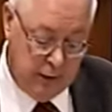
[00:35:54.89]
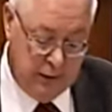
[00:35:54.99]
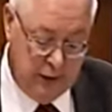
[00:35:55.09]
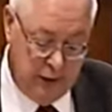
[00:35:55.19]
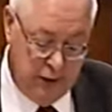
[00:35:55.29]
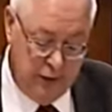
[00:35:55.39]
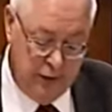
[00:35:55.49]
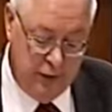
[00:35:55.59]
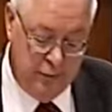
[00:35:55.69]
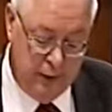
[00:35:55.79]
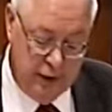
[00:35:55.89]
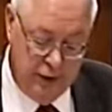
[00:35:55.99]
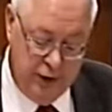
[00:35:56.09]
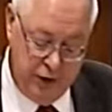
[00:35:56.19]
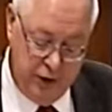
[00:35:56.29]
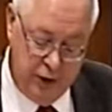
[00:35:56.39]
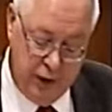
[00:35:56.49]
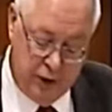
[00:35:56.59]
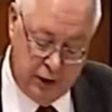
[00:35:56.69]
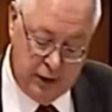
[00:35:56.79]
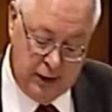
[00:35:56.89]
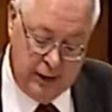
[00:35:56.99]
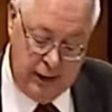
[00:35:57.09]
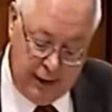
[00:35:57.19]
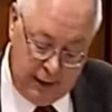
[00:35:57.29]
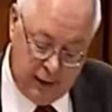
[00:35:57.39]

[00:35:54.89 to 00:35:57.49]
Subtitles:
decision for the administration councillors to take,